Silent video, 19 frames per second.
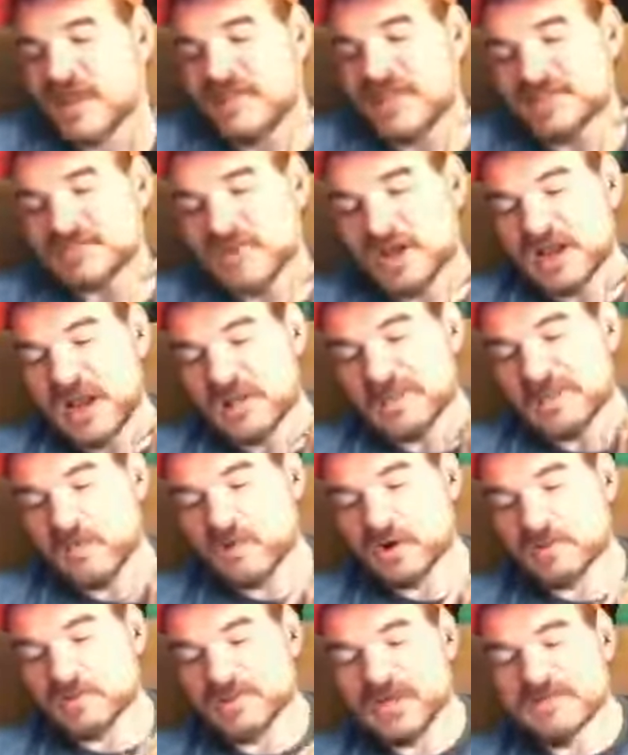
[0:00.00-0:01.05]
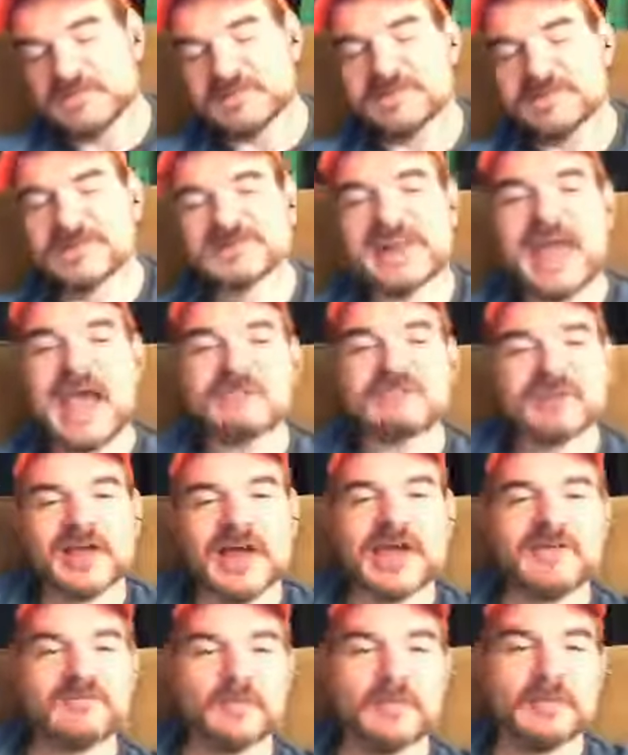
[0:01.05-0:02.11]
and that's why a lot of people want to believe that there's an
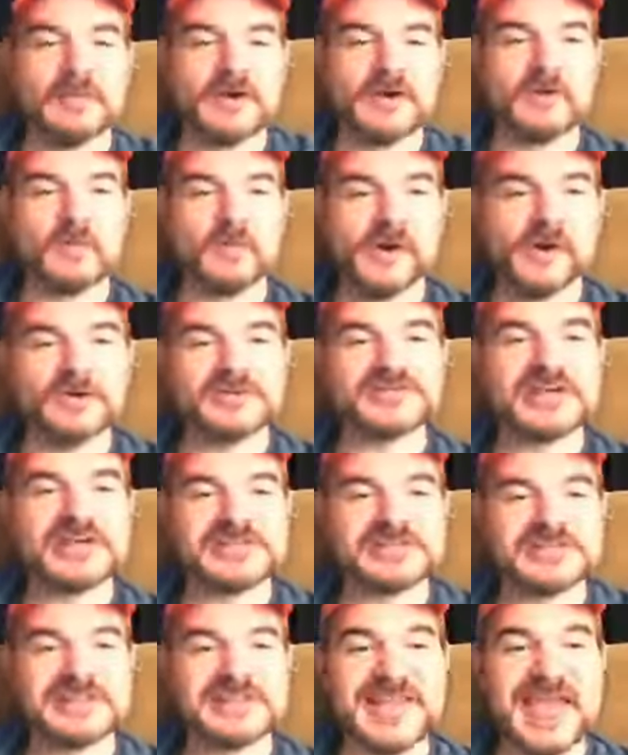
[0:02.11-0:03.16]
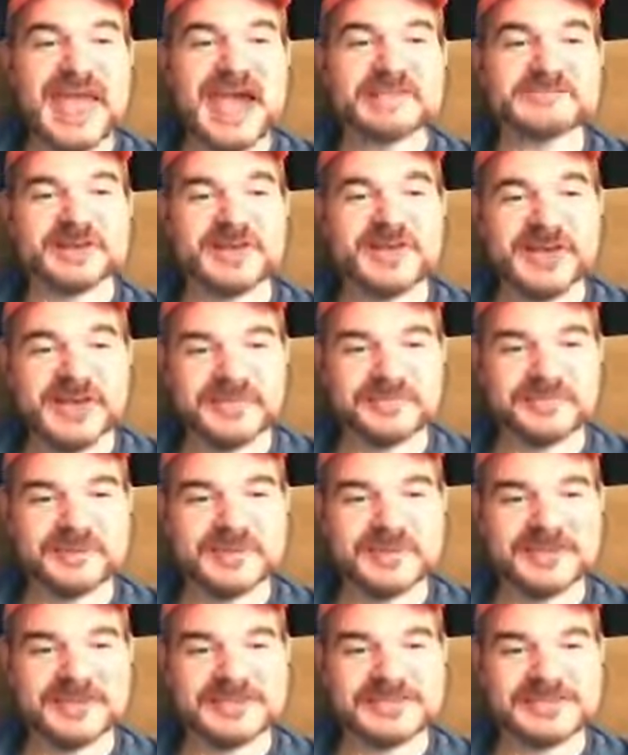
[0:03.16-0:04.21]
afterlife where people get real justice in the afterlife,
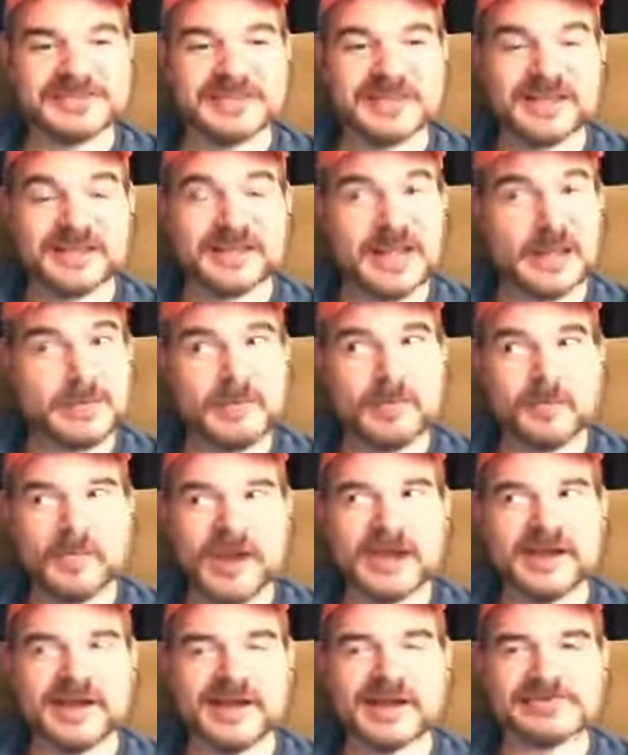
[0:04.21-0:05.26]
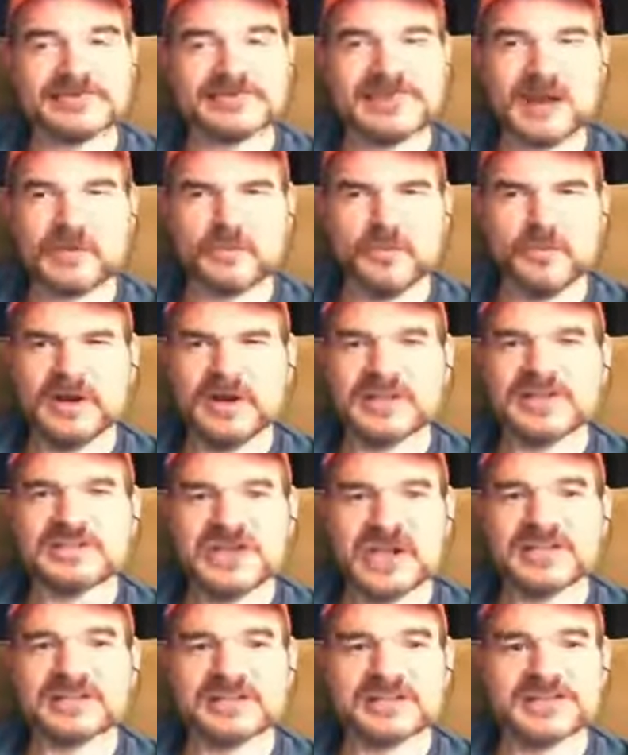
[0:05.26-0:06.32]
because a lot of people recognize there's not really
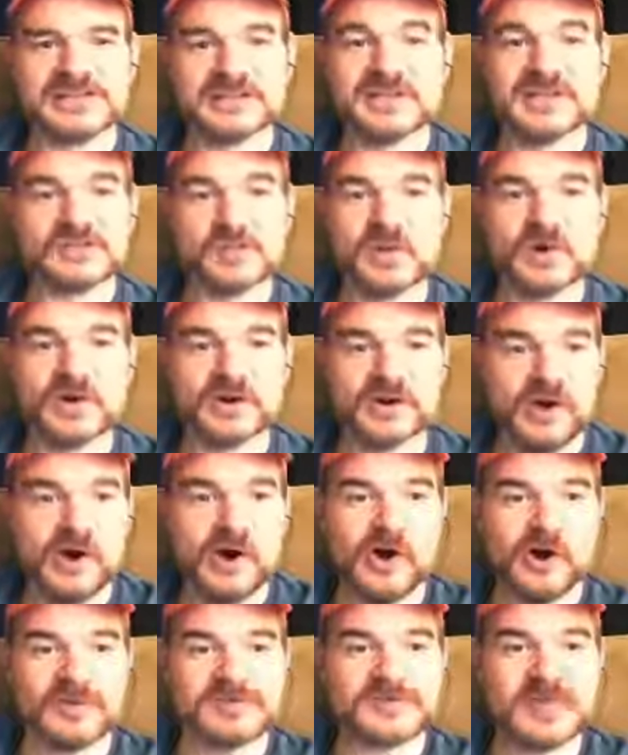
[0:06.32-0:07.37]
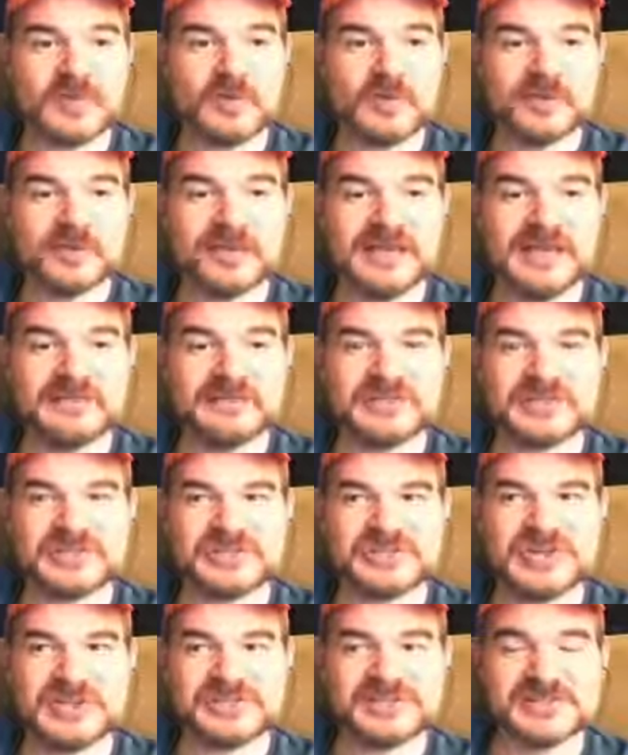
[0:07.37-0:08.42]
justice in this world at all, so they want to believe that
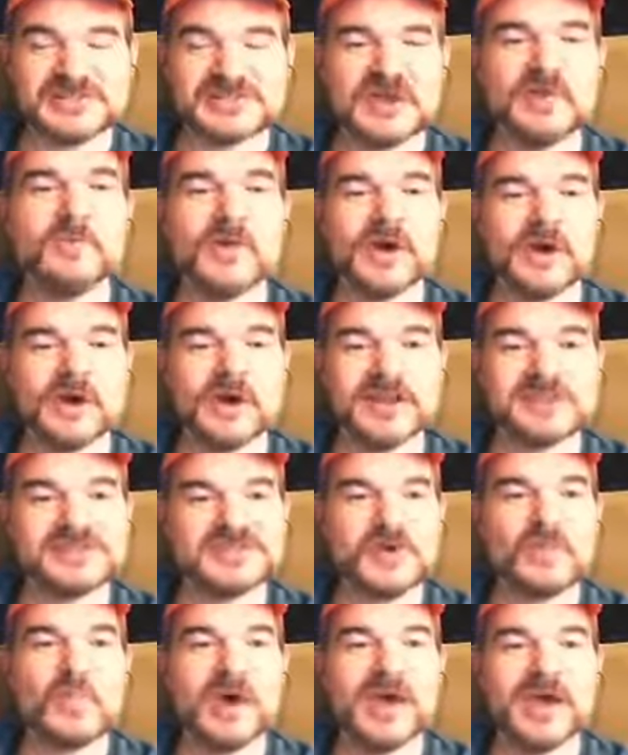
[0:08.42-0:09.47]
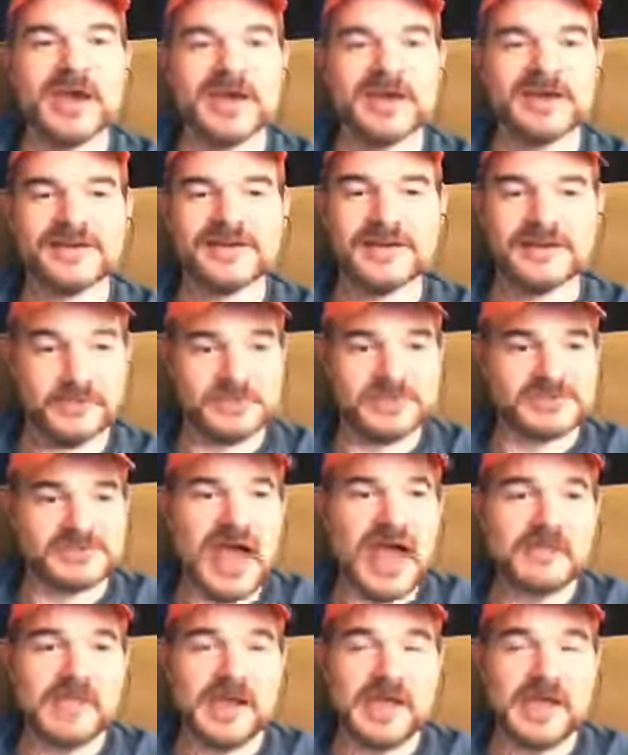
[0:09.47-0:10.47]
there's justice somewhere in some way, but there's not.